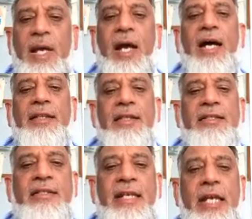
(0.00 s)
Others
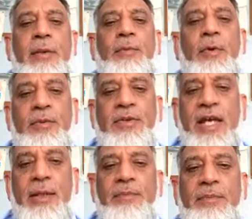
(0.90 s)
take
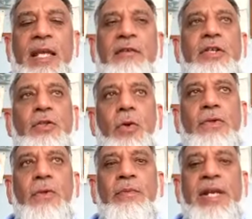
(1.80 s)
pulmozyme, which
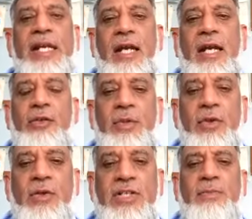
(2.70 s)
also breaks down the
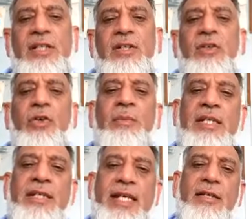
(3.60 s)
mucus, but normally
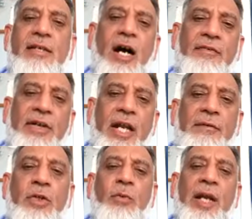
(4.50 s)
takes half an hour to
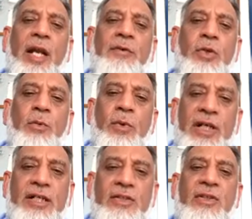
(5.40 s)
1 hour to
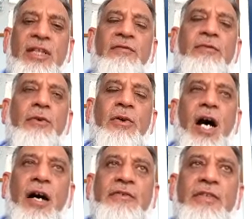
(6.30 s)
work. So therefore,
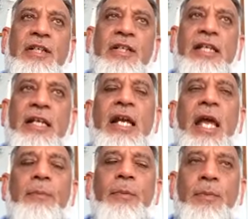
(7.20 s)
after the
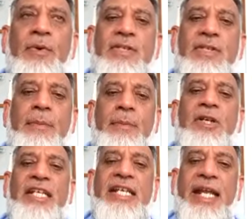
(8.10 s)
pulmozyme or
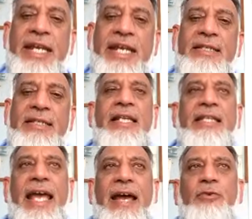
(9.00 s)
DNAs, they
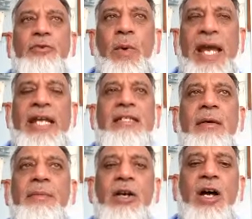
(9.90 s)
have to wait
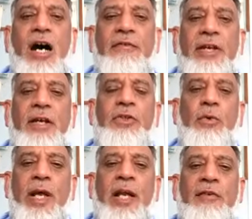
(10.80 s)
about half an hour to
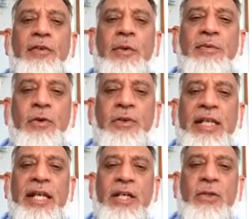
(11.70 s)
1 hour before they
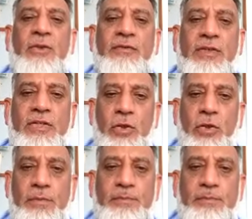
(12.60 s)
can do the physio.